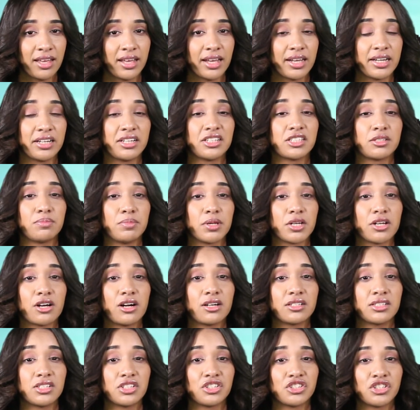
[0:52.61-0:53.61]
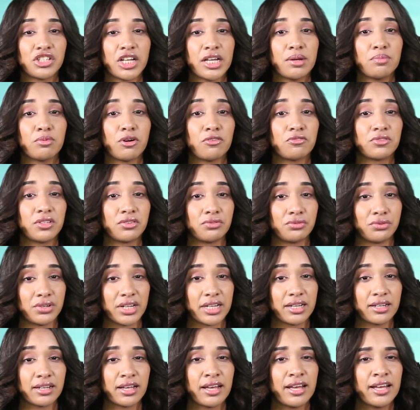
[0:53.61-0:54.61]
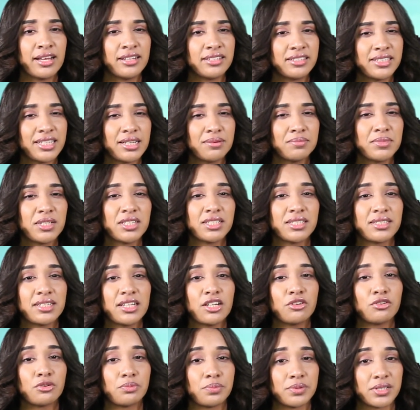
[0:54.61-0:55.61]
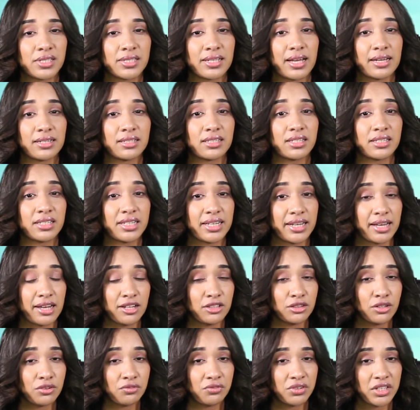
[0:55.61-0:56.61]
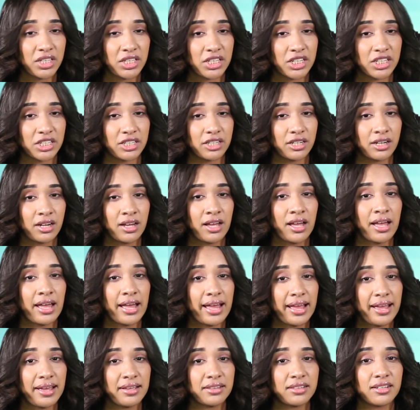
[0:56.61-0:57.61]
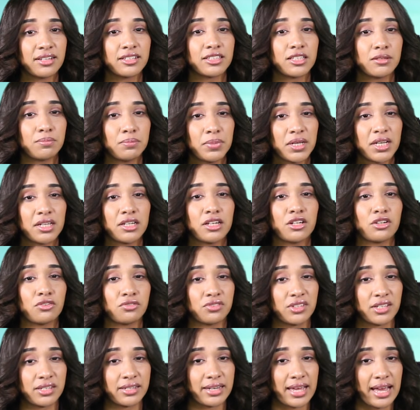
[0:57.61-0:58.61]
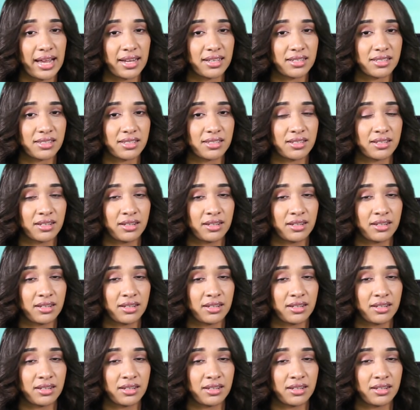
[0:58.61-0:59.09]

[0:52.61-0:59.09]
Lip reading: It is because the shape of the ring seamlessly represents the end of a year and the beginning of the next.